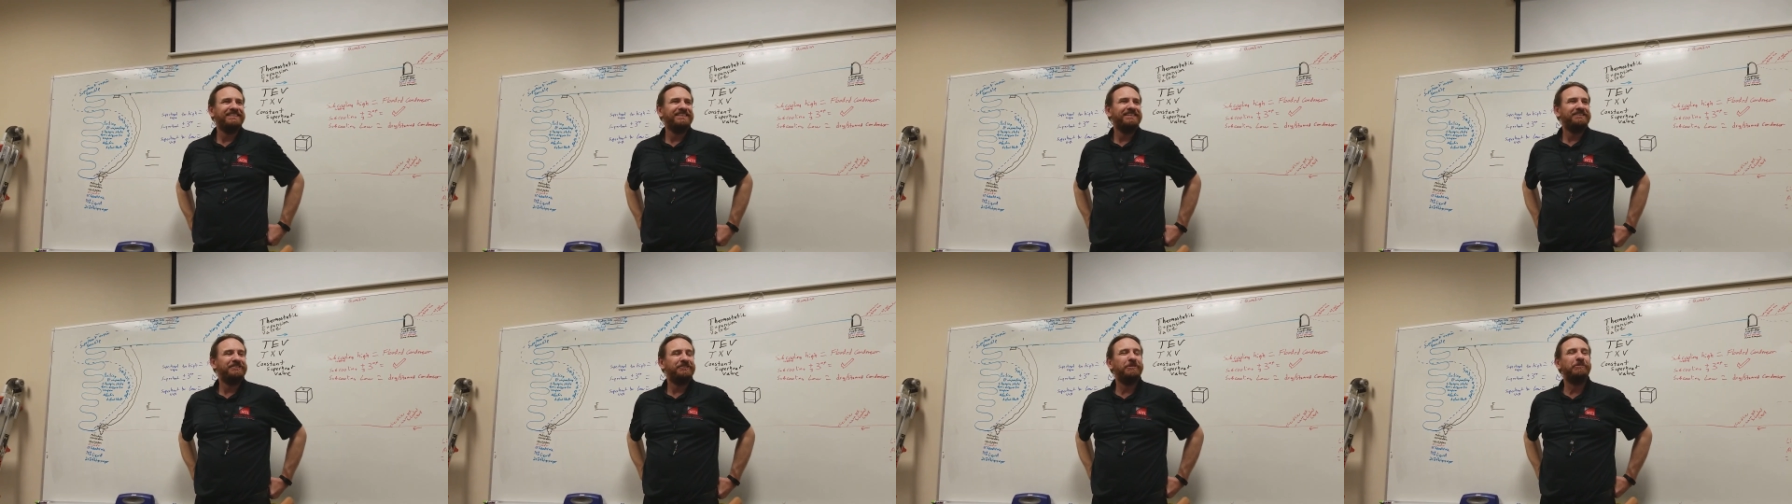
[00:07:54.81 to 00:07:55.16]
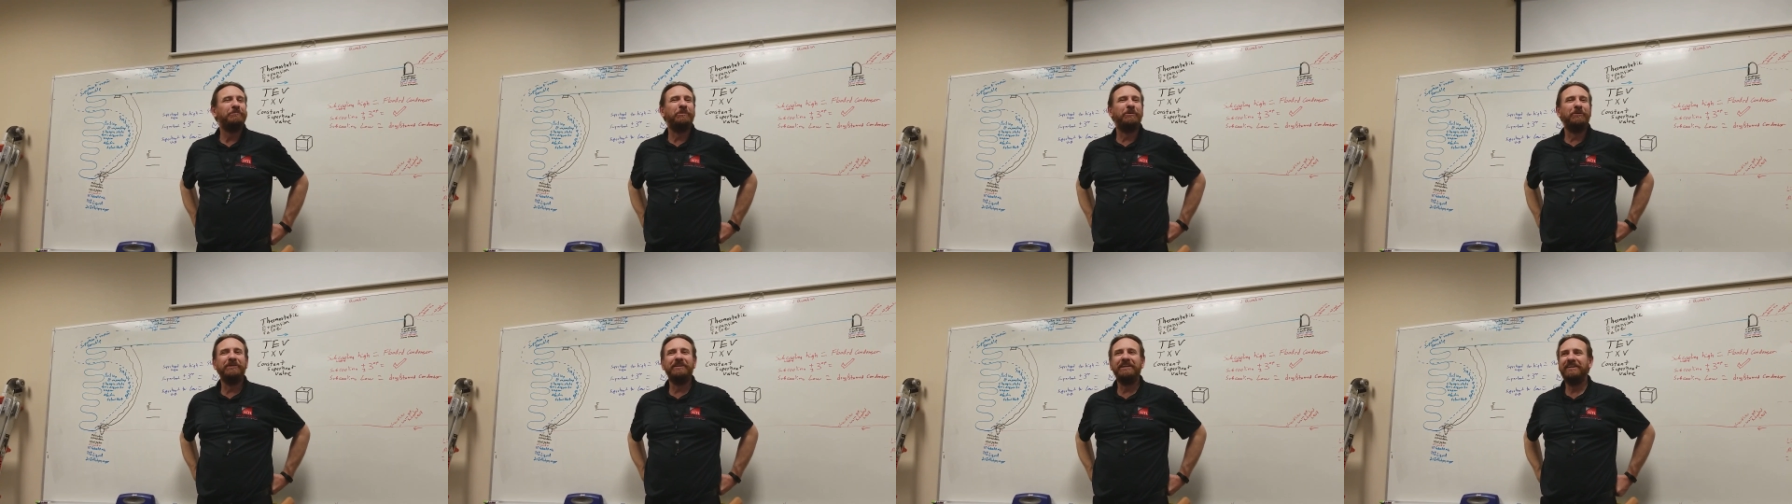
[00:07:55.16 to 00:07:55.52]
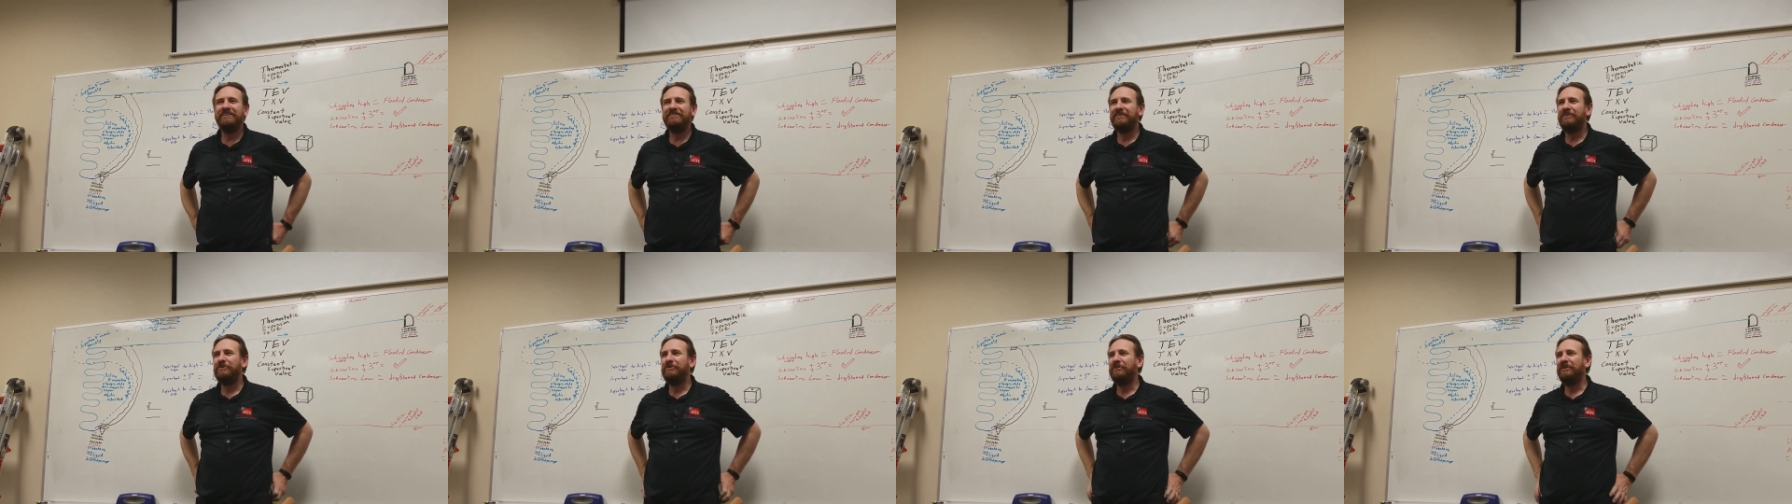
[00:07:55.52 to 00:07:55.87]
So boiling
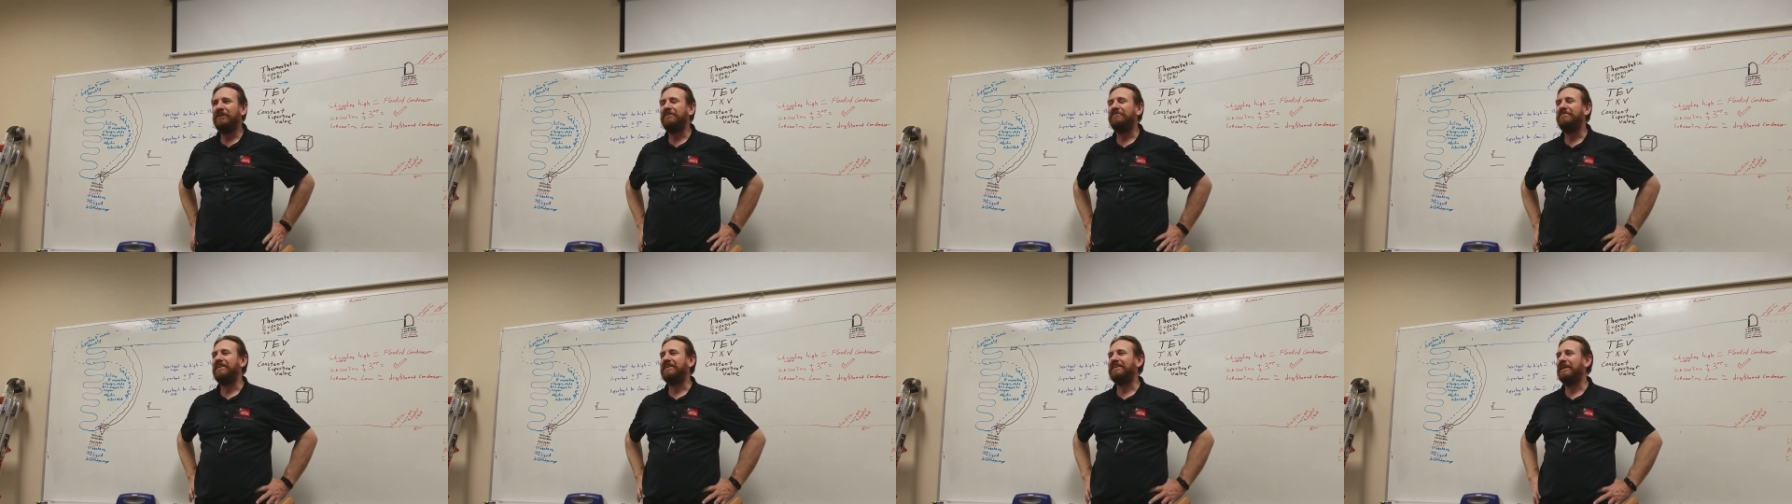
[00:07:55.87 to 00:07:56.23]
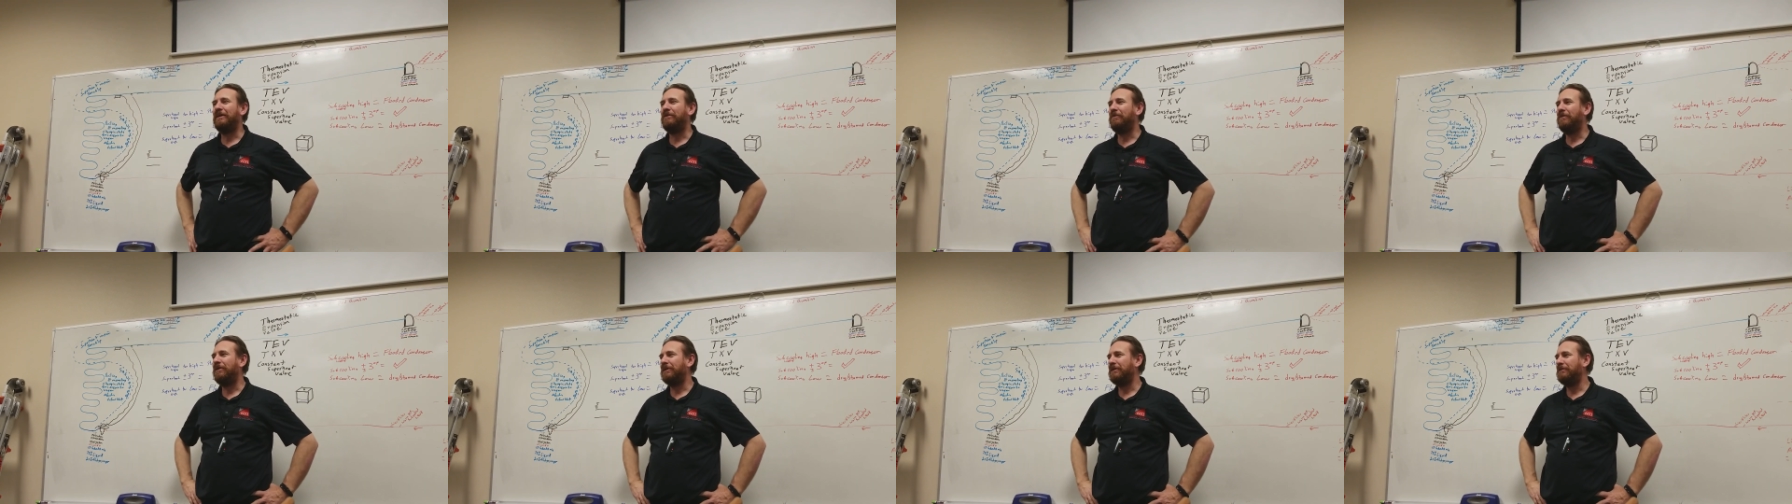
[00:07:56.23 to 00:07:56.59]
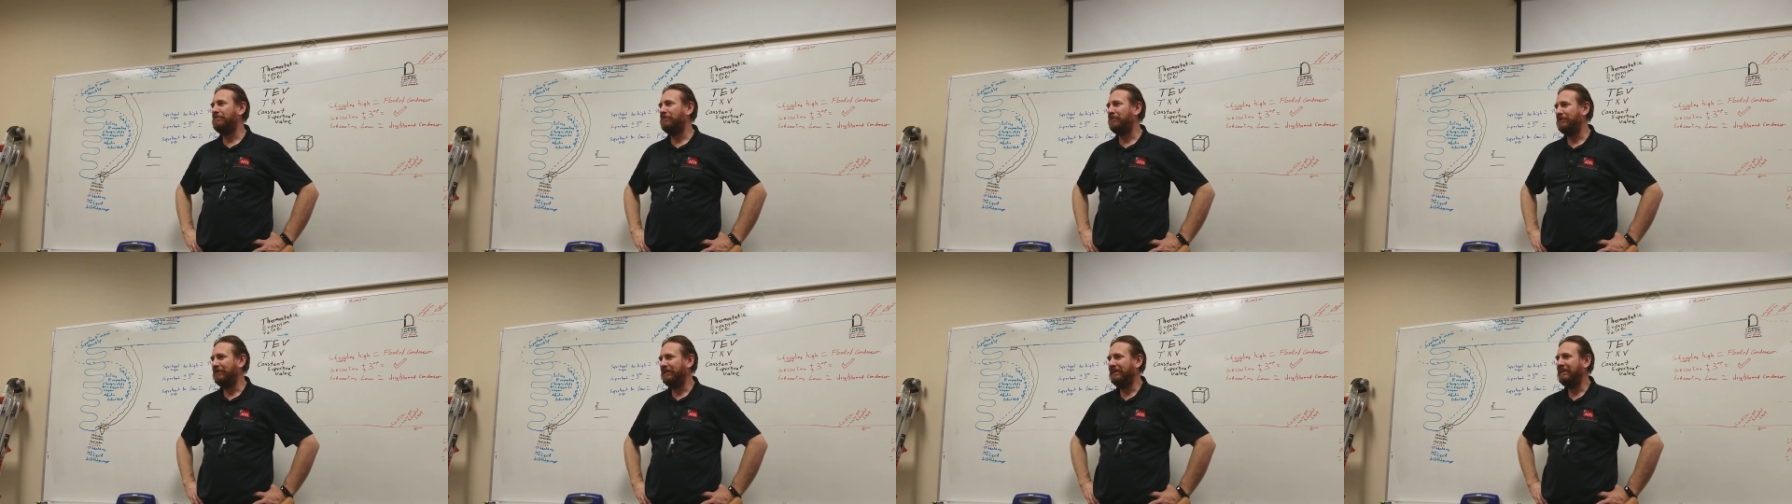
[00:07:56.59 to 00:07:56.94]
is a cooling effect. That water
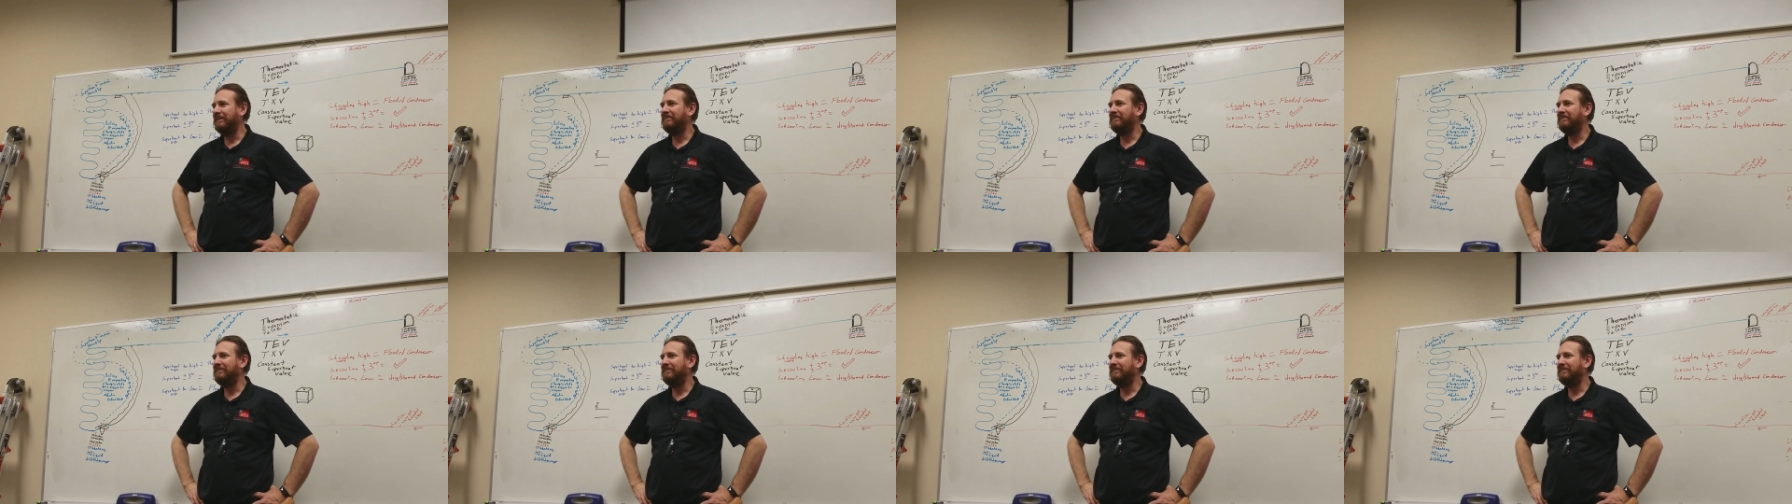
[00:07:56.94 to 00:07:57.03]
boiling